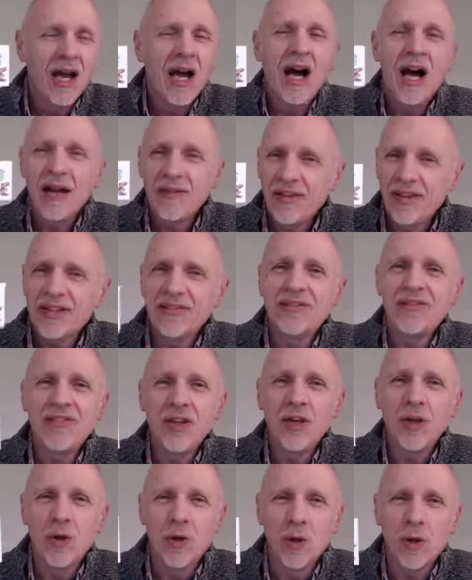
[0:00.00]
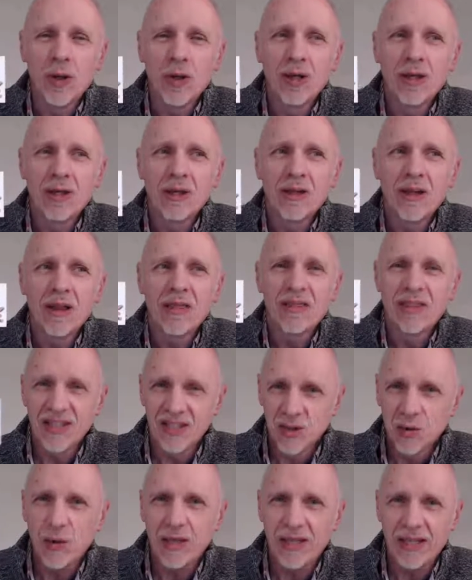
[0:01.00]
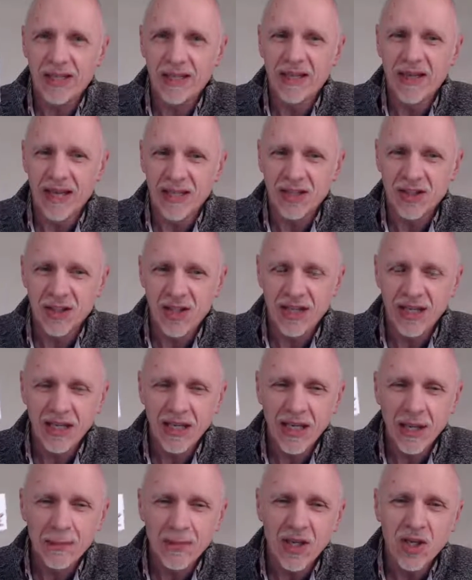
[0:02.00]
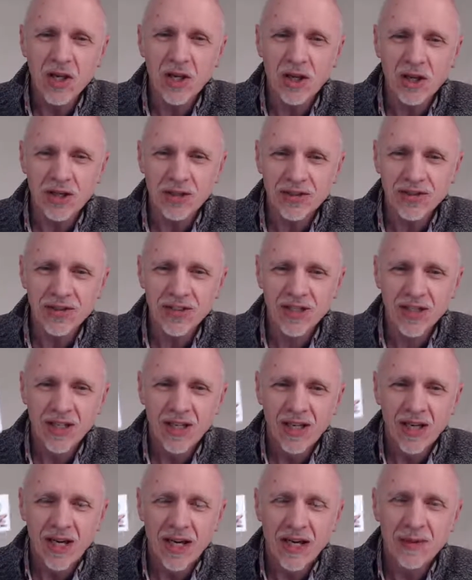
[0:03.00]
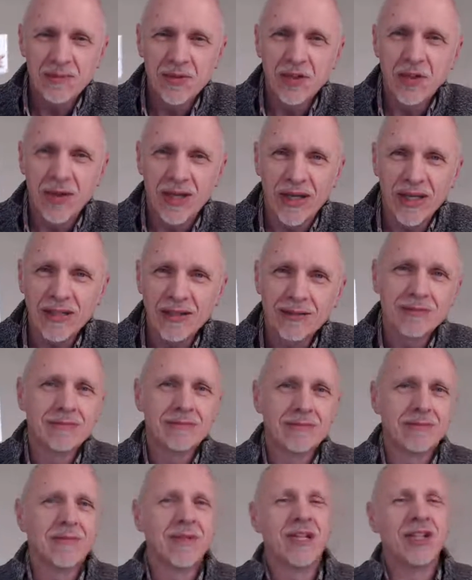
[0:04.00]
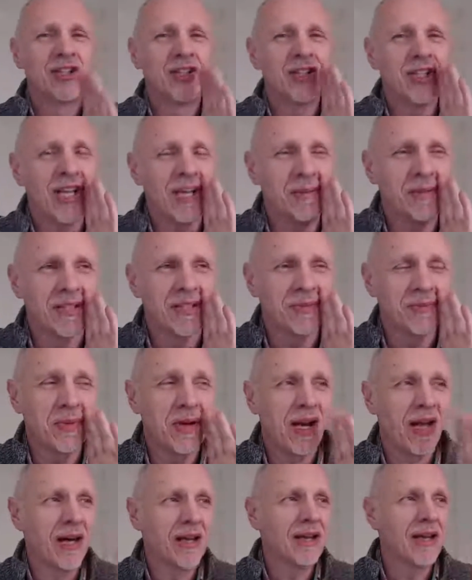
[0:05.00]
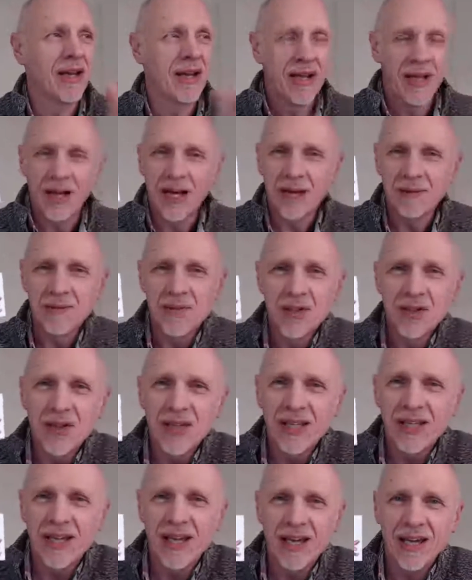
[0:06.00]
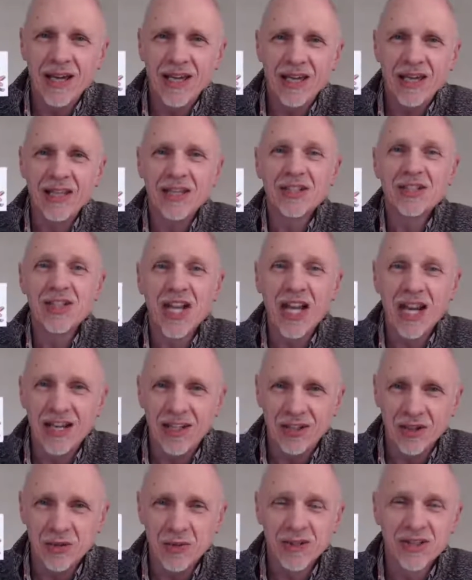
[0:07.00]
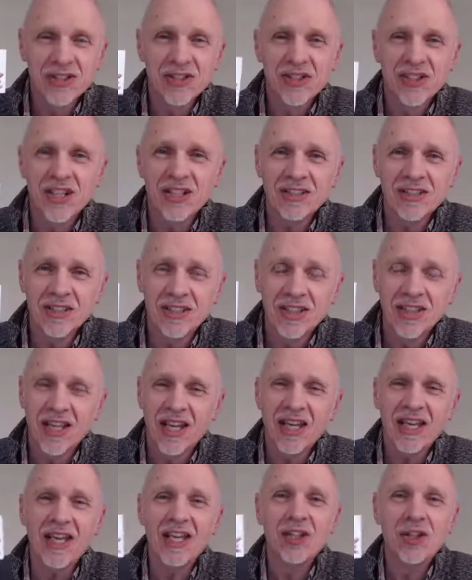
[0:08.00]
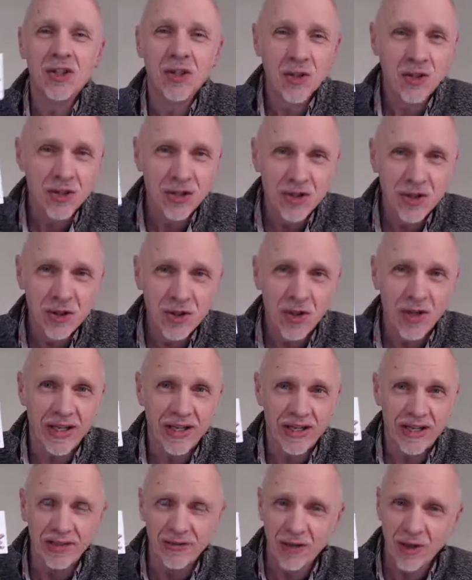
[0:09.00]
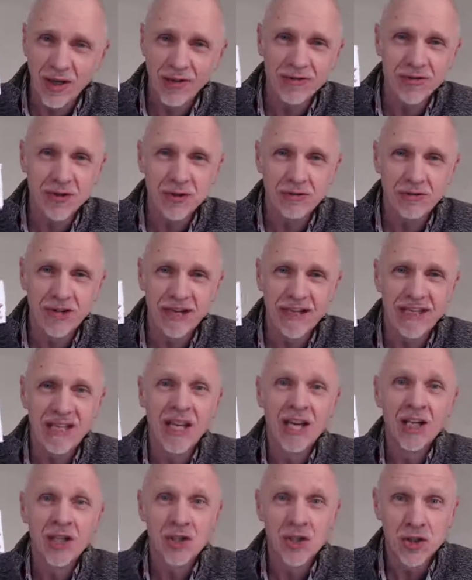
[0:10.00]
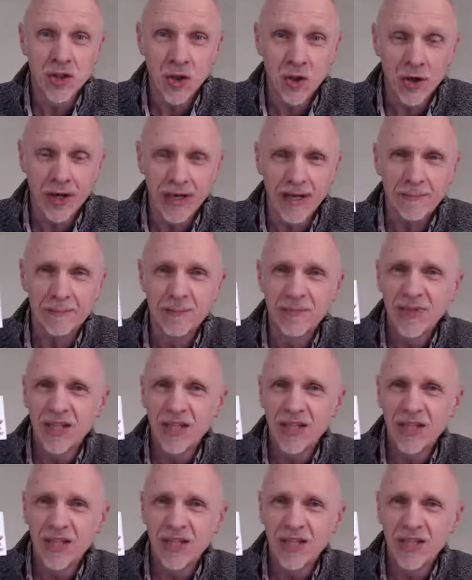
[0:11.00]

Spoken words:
I've had a few this week, actually, because I'm doing, shameless plug, I'm doing a challenge which has started today, and you can join if you haven't already. Join.